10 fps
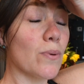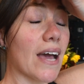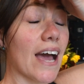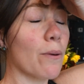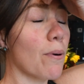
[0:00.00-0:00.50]
week
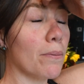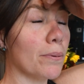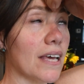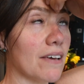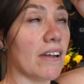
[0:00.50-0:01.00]
I could
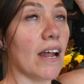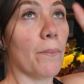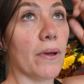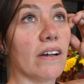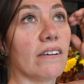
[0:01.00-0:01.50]
probably even
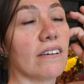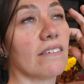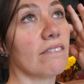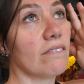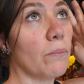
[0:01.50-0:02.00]
up it
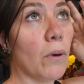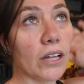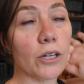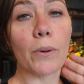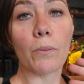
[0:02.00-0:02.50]
a
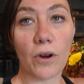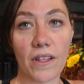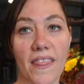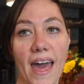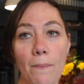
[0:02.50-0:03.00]
little bit more
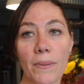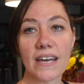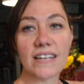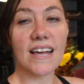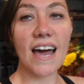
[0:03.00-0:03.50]
than that,
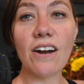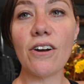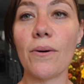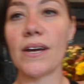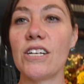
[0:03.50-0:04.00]
because I don't
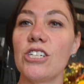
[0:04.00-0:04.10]
know, it's